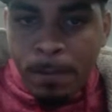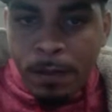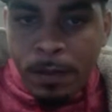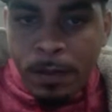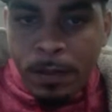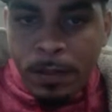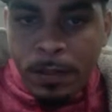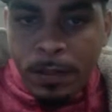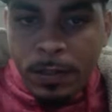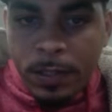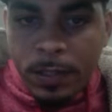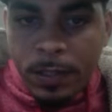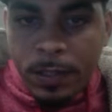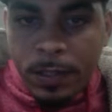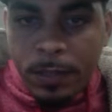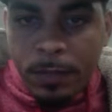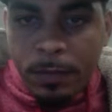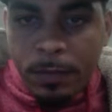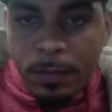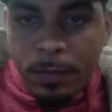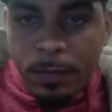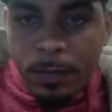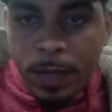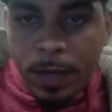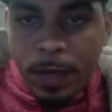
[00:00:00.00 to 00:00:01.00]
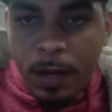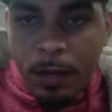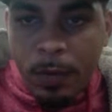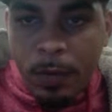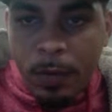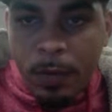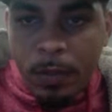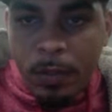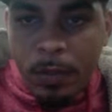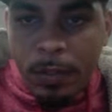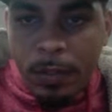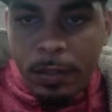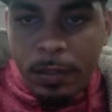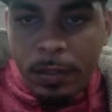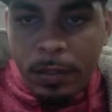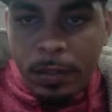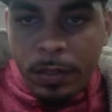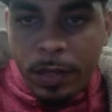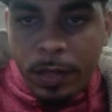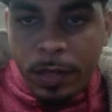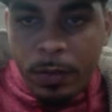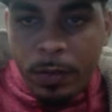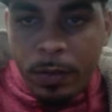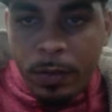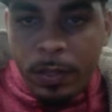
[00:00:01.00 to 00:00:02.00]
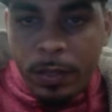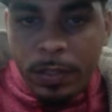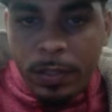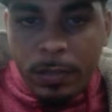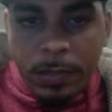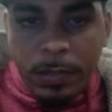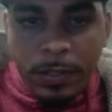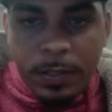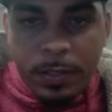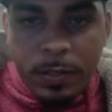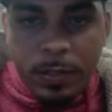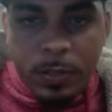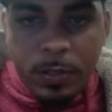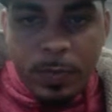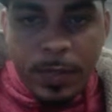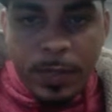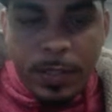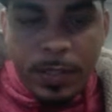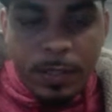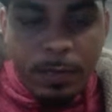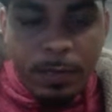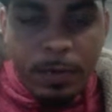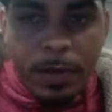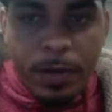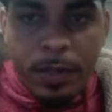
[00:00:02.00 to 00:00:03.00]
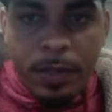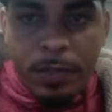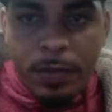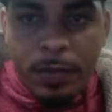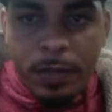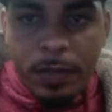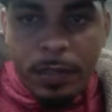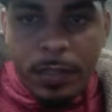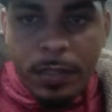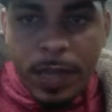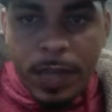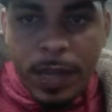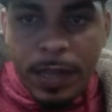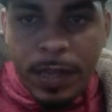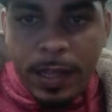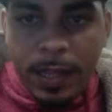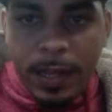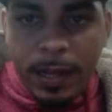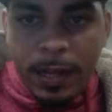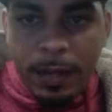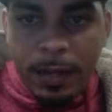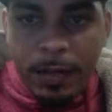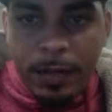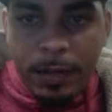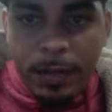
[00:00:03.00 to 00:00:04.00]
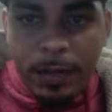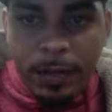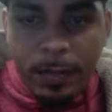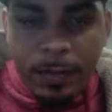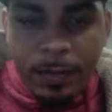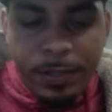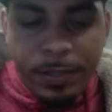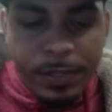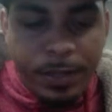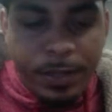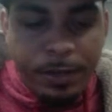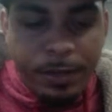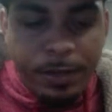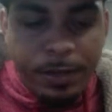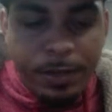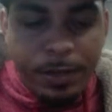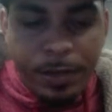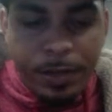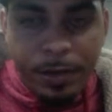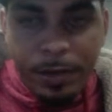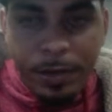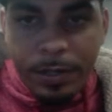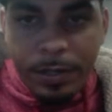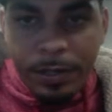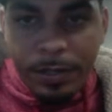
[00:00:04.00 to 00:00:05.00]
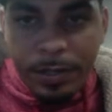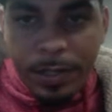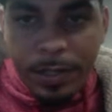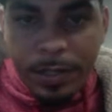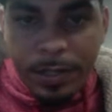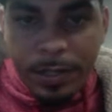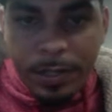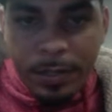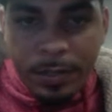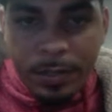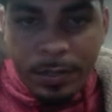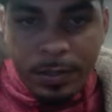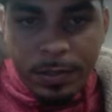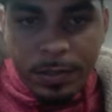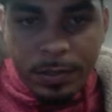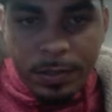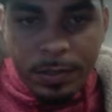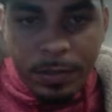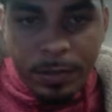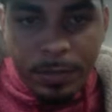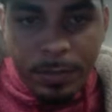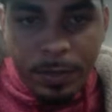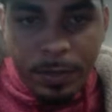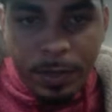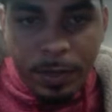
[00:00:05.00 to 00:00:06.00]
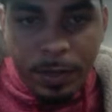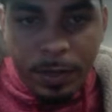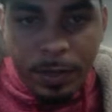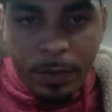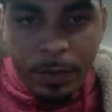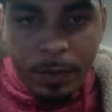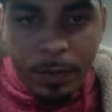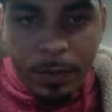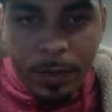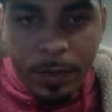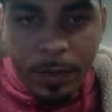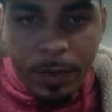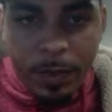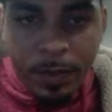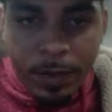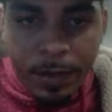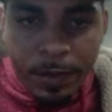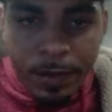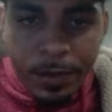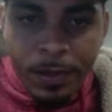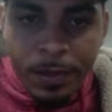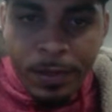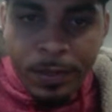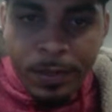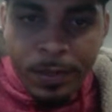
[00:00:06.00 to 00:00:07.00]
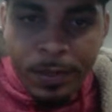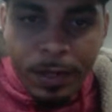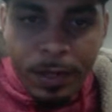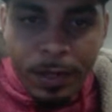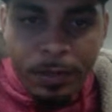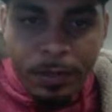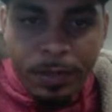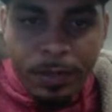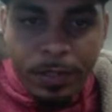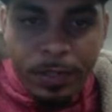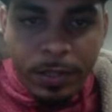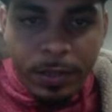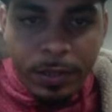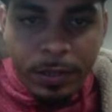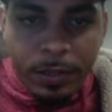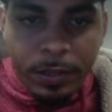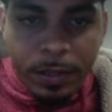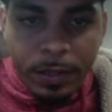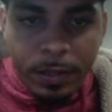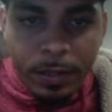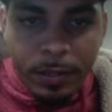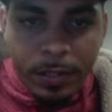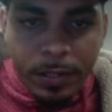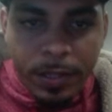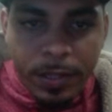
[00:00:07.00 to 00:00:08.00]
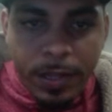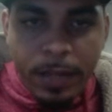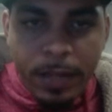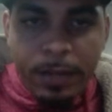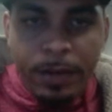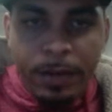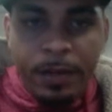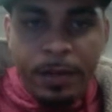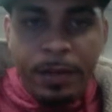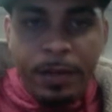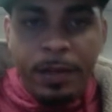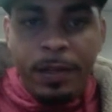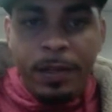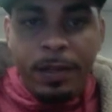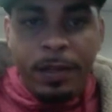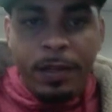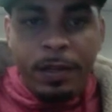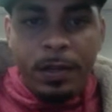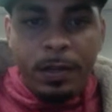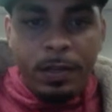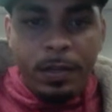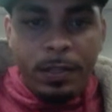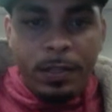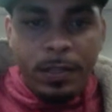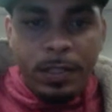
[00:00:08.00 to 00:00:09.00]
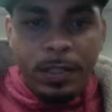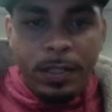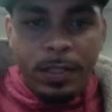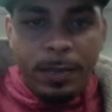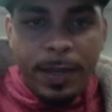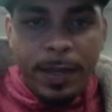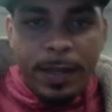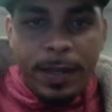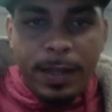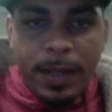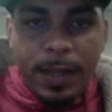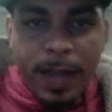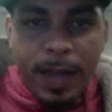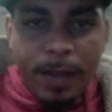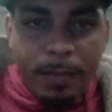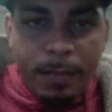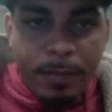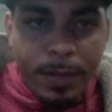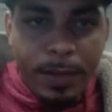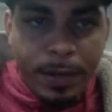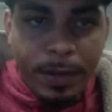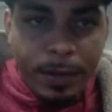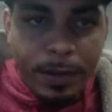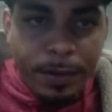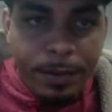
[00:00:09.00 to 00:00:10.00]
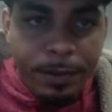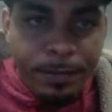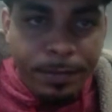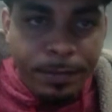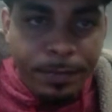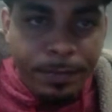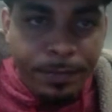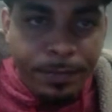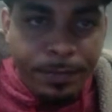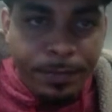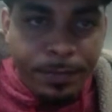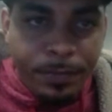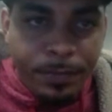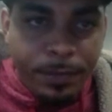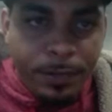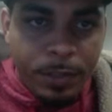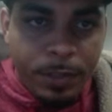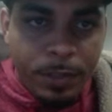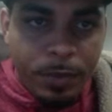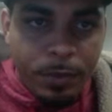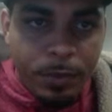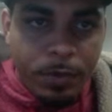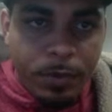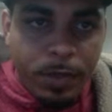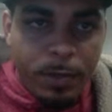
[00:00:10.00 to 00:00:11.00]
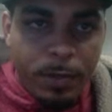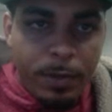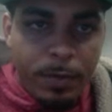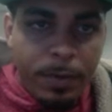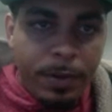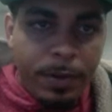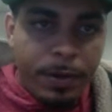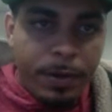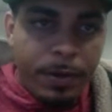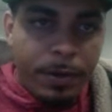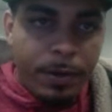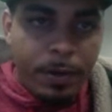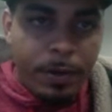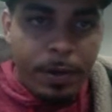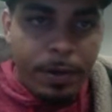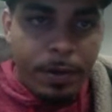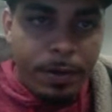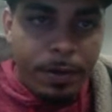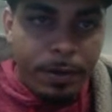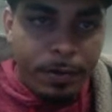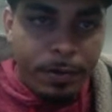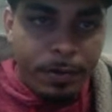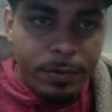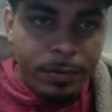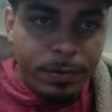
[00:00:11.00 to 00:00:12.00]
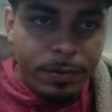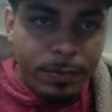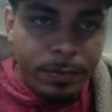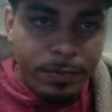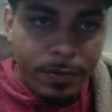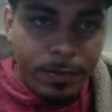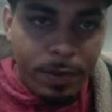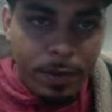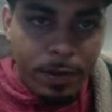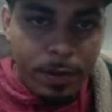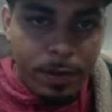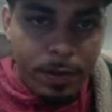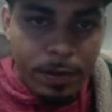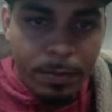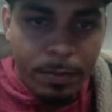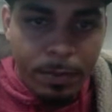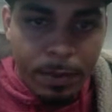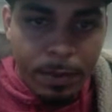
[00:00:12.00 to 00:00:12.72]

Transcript: I don't want it to be so spaced apart, so I just highlighted the numbers here in the kerning section, put it at 1. Now you see they're close together. This needs to be a lot bigger, so we'll come up here to our font number.